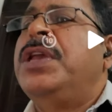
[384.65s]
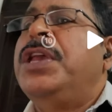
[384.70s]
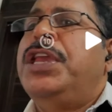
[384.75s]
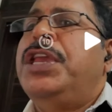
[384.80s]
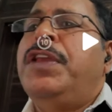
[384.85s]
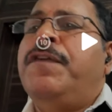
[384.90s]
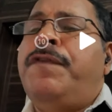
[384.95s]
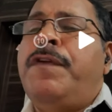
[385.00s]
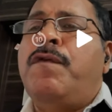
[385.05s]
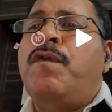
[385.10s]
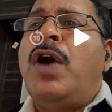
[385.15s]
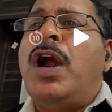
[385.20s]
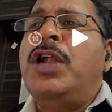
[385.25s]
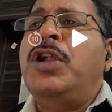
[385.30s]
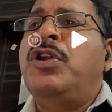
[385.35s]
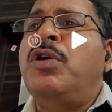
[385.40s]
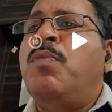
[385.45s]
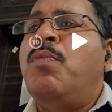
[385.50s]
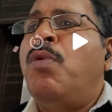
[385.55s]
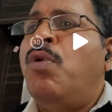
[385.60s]
If you want
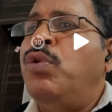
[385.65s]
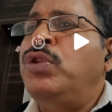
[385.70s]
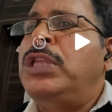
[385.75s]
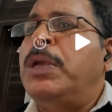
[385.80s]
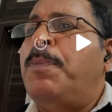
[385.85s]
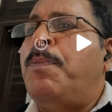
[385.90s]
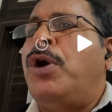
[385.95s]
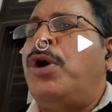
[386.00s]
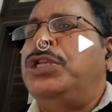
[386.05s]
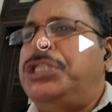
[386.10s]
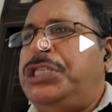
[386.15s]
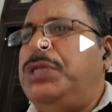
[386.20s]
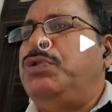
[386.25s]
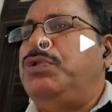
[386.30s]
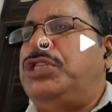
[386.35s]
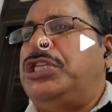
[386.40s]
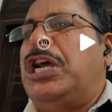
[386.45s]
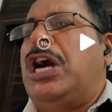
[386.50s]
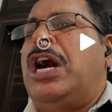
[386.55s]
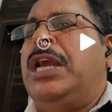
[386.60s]
to move the positive
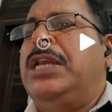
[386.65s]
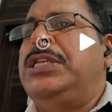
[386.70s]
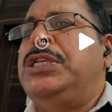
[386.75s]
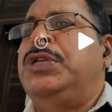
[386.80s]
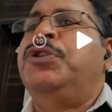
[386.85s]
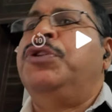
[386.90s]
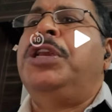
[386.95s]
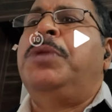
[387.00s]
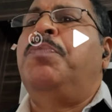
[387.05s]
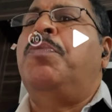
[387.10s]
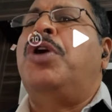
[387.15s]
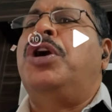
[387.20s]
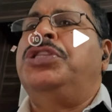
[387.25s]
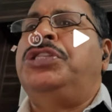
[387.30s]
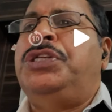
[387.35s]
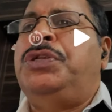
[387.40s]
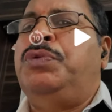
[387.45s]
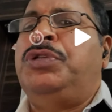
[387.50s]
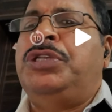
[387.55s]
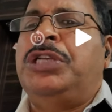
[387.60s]
charge, unit
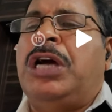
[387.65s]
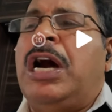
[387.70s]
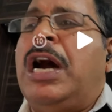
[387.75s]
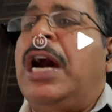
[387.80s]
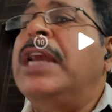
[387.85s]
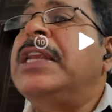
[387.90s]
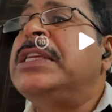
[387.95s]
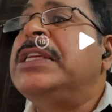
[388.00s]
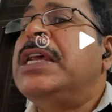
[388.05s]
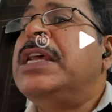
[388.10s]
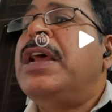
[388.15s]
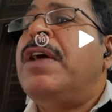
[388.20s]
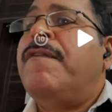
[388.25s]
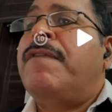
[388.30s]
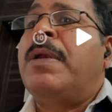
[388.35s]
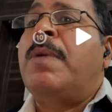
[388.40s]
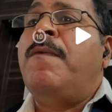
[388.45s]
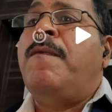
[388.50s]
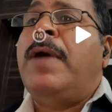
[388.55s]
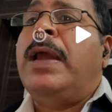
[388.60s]
positive charge
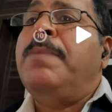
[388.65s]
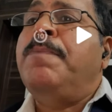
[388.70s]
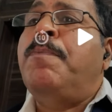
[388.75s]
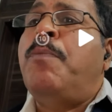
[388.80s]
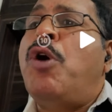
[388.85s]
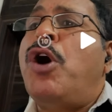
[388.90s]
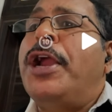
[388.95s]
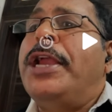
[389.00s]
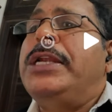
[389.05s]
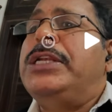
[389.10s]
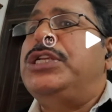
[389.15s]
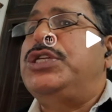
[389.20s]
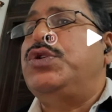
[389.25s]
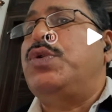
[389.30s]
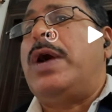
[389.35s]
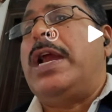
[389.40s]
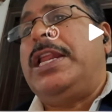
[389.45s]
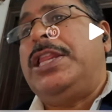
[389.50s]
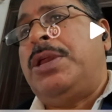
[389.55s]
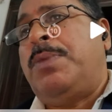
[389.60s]
from one point to
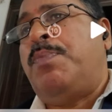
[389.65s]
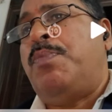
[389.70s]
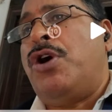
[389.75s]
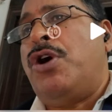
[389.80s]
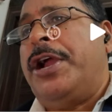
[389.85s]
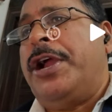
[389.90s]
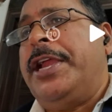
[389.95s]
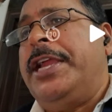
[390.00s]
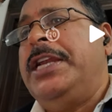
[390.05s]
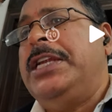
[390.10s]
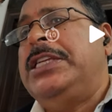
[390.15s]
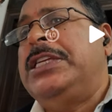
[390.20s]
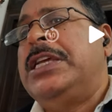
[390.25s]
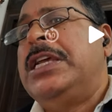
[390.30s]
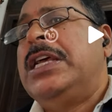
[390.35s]
another point,